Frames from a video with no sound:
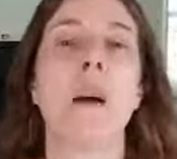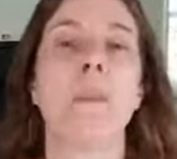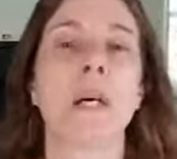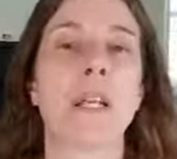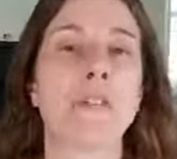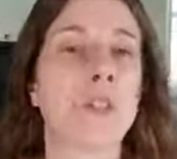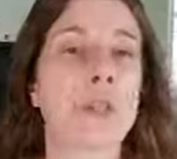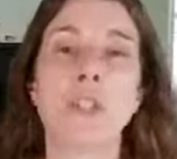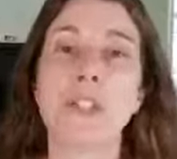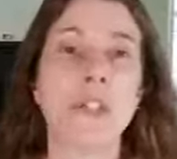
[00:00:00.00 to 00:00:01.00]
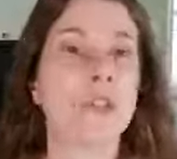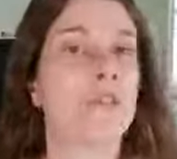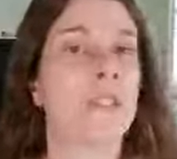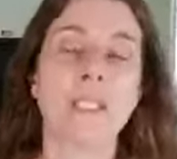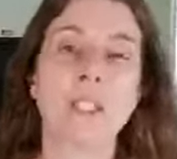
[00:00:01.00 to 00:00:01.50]
But if you're a new
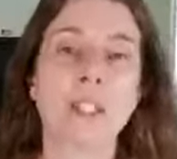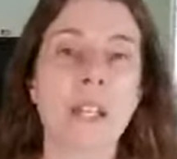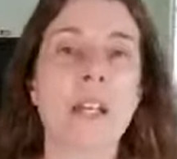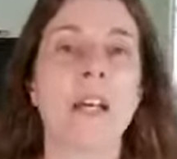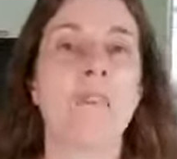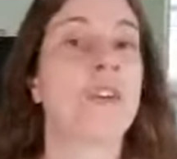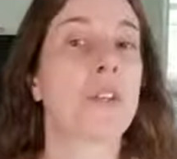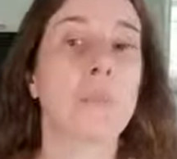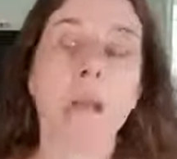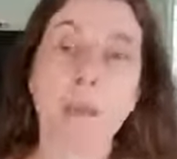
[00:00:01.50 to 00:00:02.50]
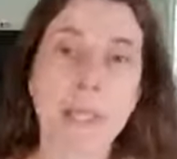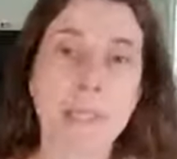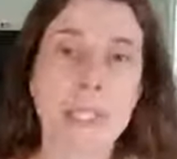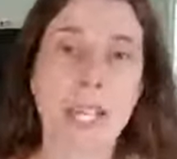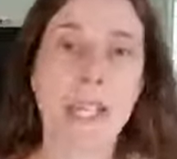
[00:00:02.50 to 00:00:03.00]
visitor, you go to my
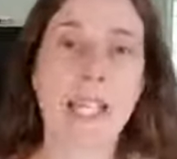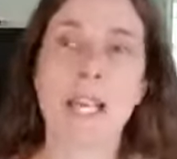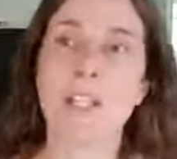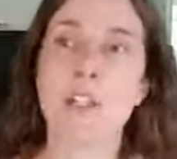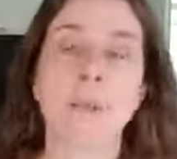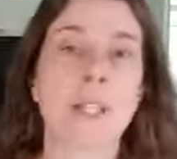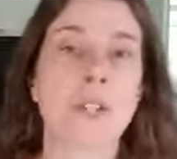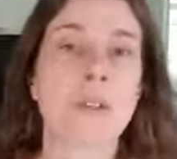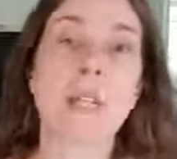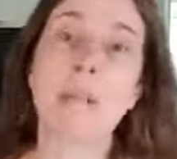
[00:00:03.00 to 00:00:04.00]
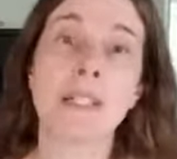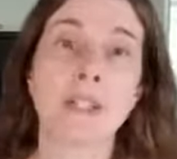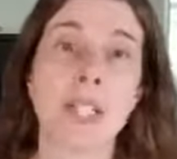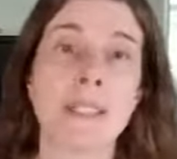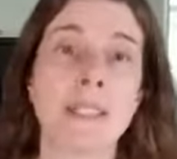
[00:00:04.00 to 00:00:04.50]
website and you put your email
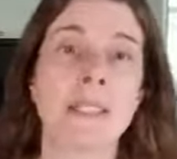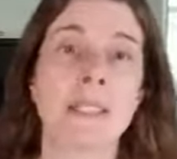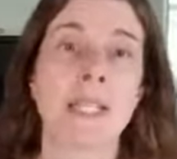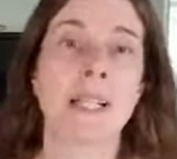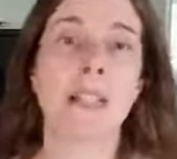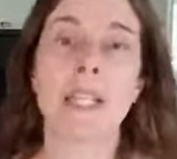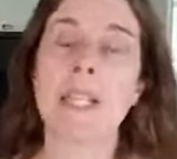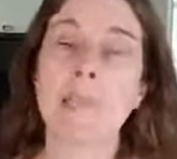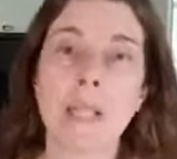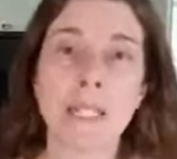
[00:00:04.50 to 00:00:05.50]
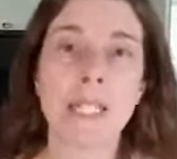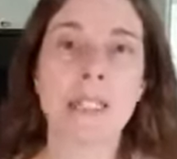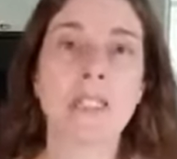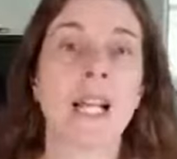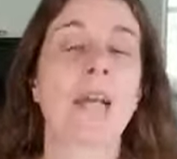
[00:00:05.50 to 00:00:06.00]
address in to get on the email
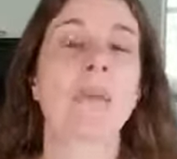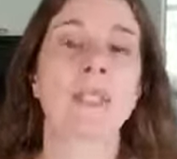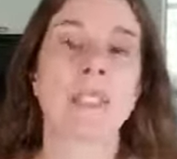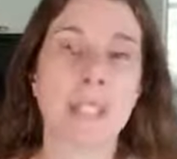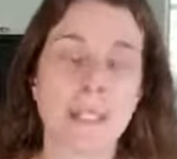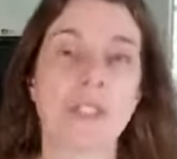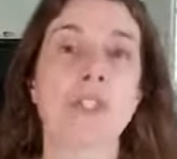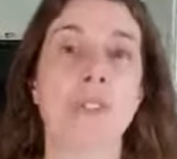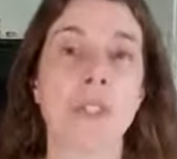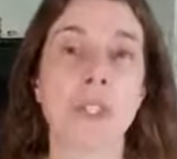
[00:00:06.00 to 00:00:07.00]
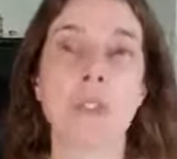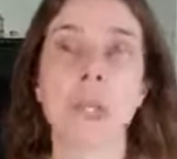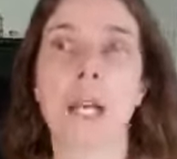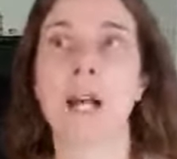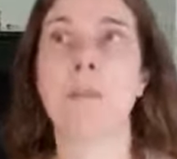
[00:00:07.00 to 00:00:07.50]
list. I will send it to you.
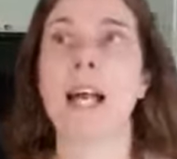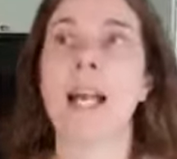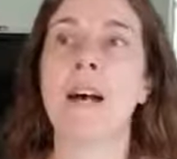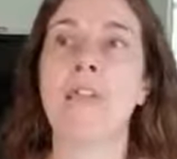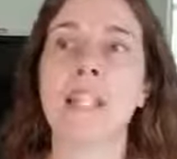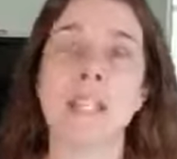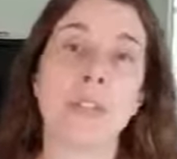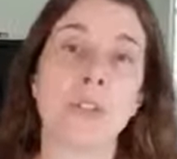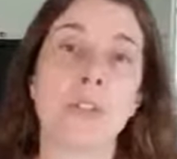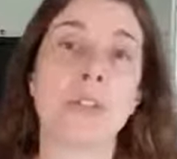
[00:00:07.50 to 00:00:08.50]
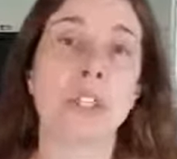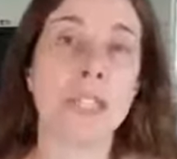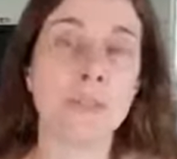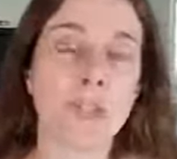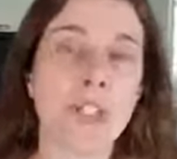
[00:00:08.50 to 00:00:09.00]
I have it in a Google
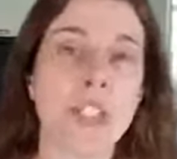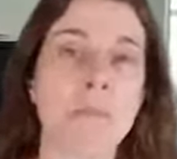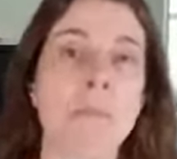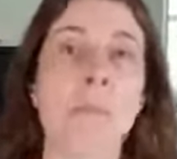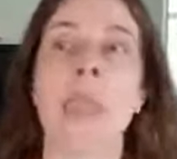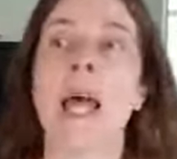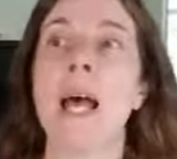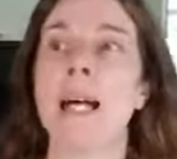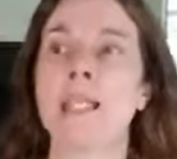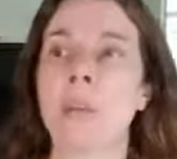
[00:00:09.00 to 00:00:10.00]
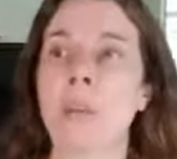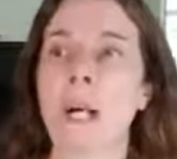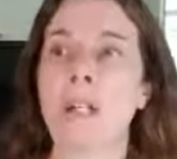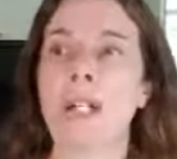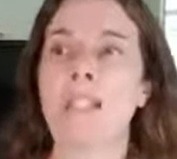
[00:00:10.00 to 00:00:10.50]
Sheets version as
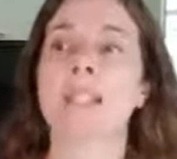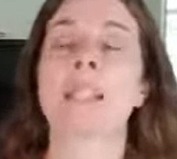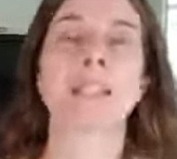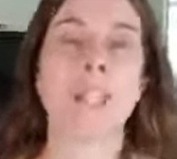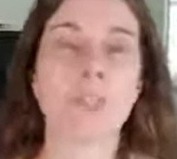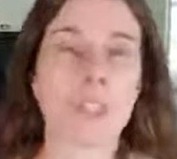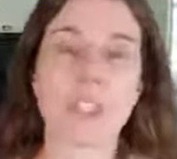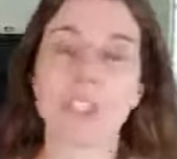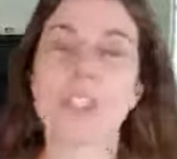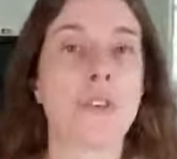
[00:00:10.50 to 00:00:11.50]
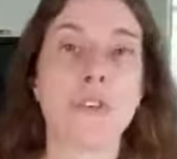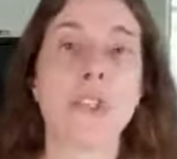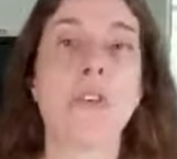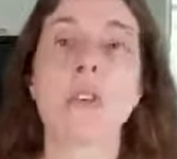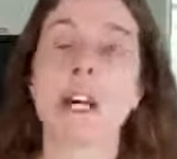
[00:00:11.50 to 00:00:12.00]
well as an Excel version. So if
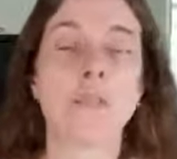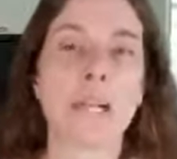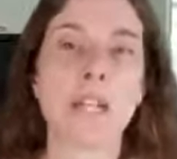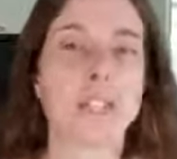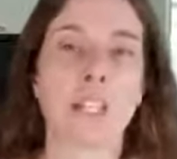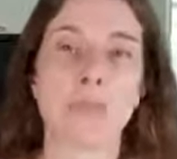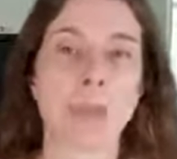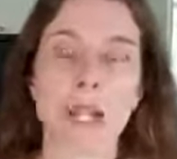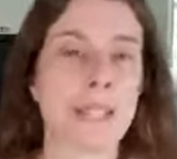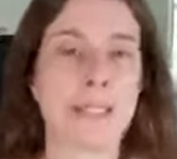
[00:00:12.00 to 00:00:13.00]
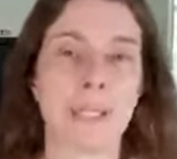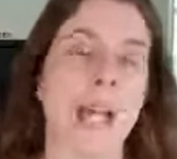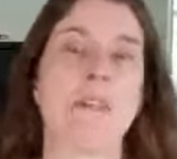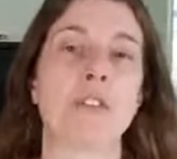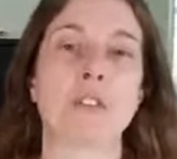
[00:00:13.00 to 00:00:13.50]
you love Microsoft products, I
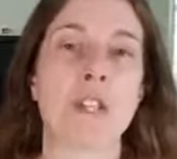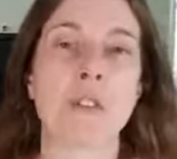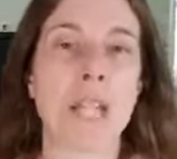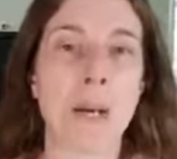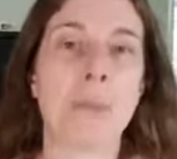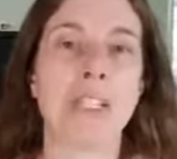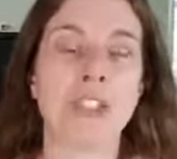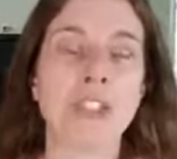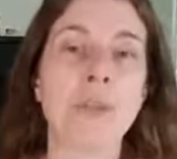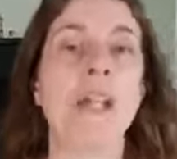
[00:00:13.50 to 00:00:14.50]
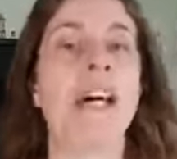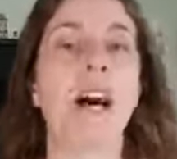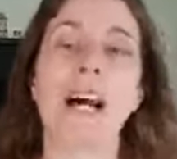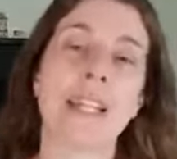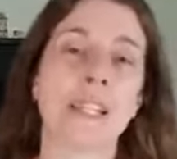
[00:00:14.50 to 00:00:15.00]
have it for you that way too.
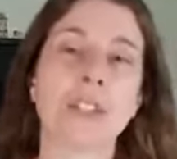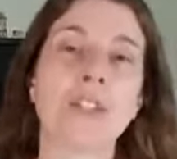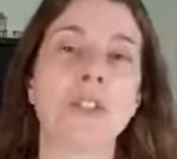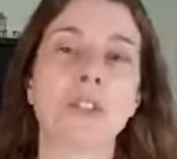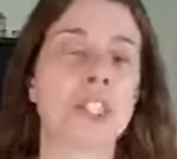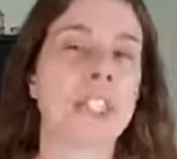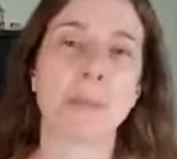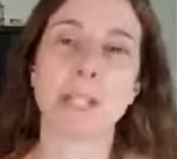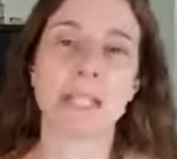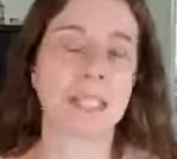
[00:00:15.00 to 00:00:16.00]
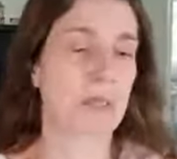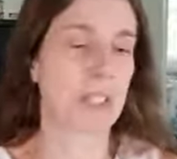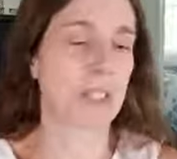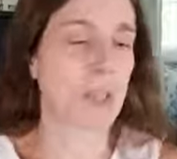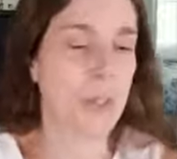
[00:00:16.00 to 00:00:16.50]
I like the Google Sheets because I'm
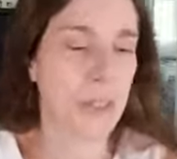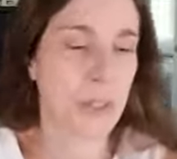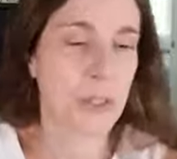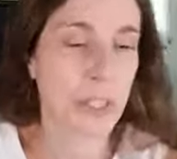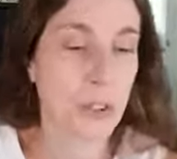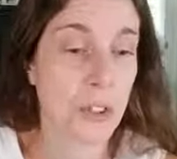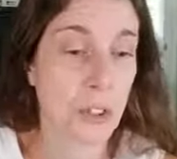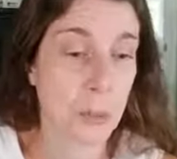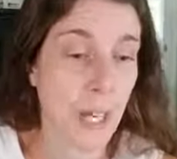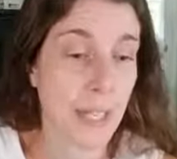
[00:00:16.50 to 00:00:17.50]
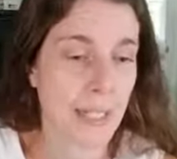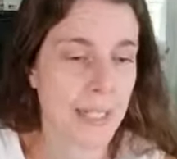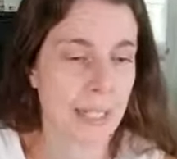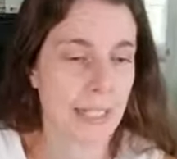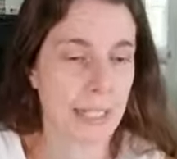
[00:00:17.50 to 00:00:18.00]
just so used to using Google
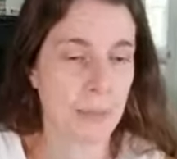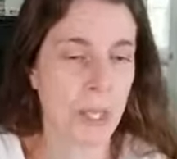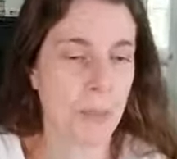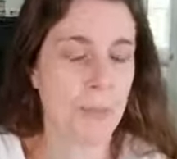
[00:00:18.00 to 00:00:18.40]
products at this point.